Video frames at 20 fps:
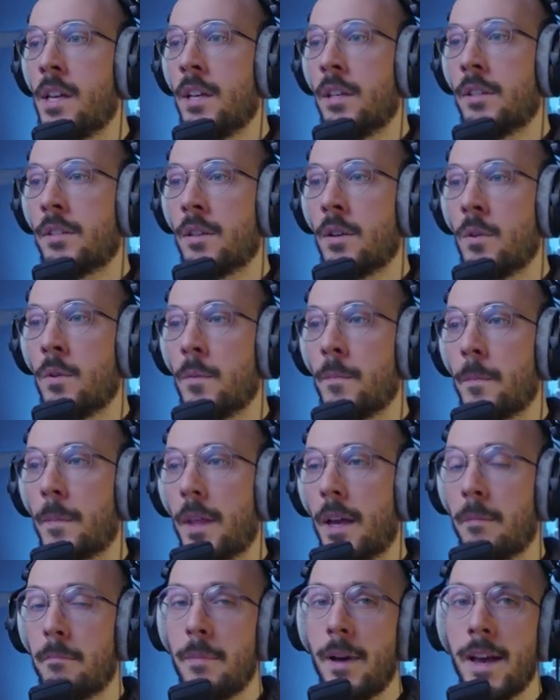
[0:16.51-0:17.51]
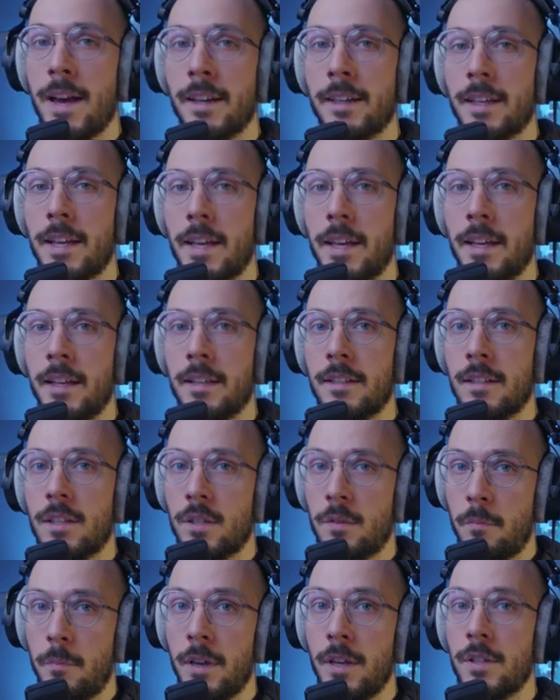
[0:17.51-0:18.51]
So a bang is a
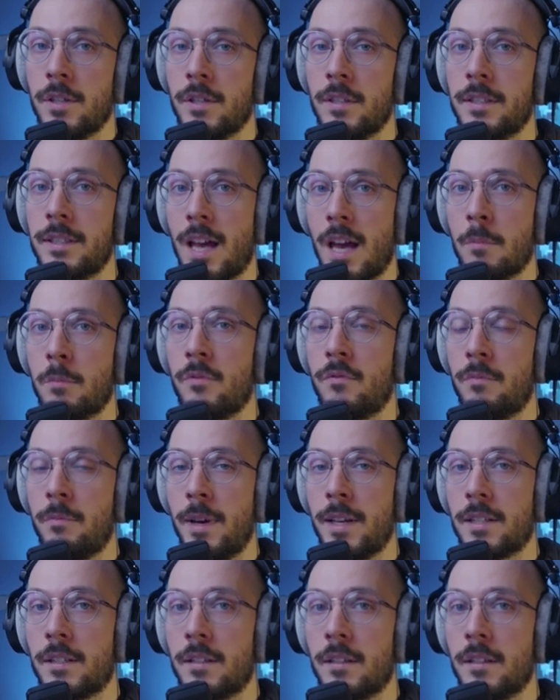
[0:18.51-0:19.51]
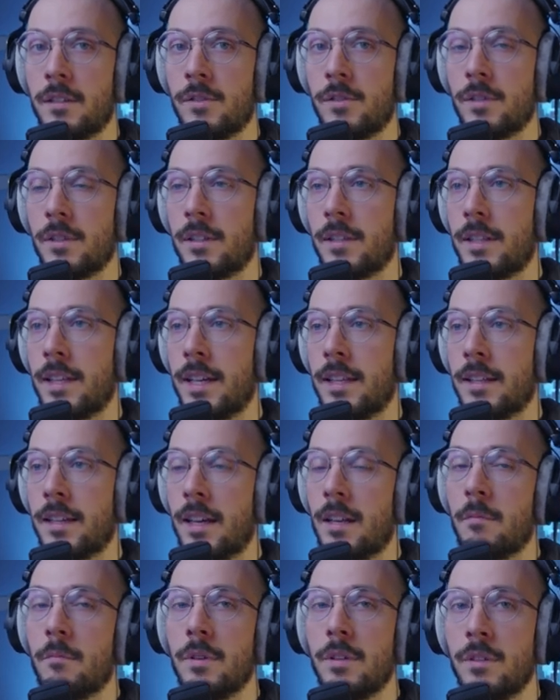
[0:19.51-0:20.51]
special type of message that
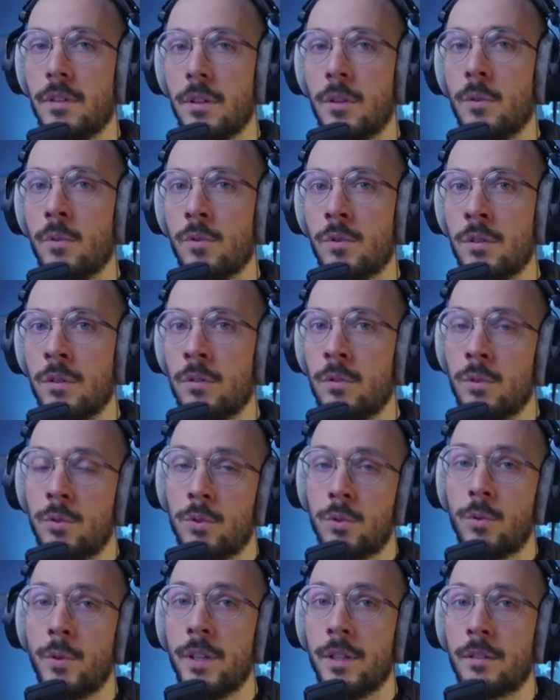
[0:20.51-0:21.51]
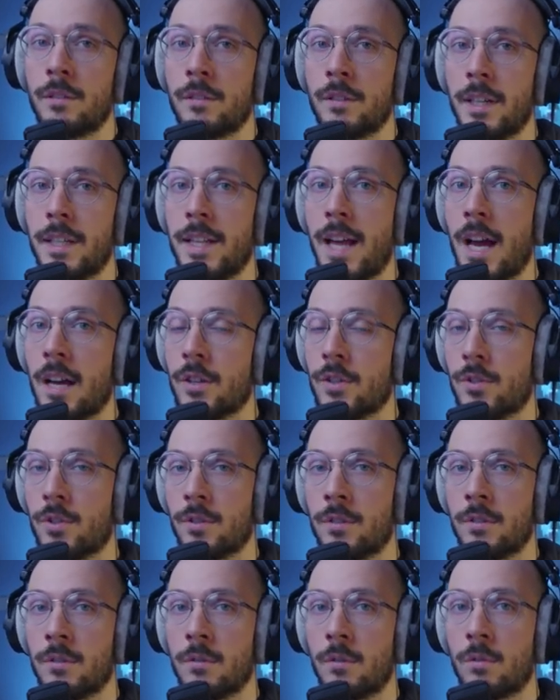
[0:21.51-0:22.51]
can be used to trigger an
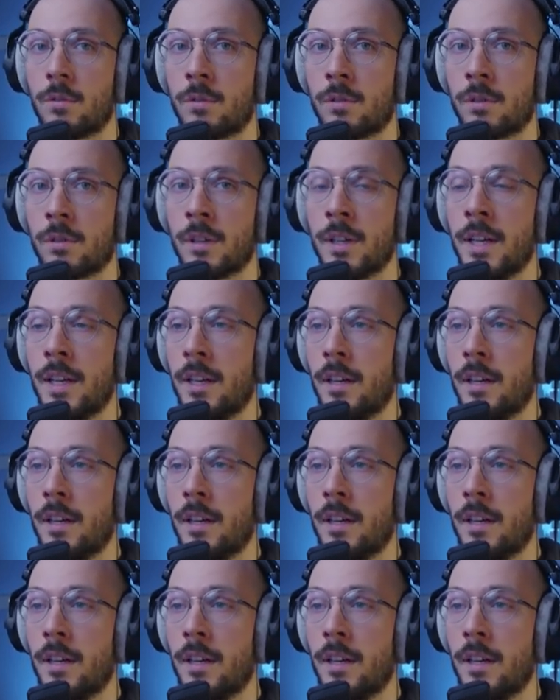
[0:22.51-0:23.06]
action or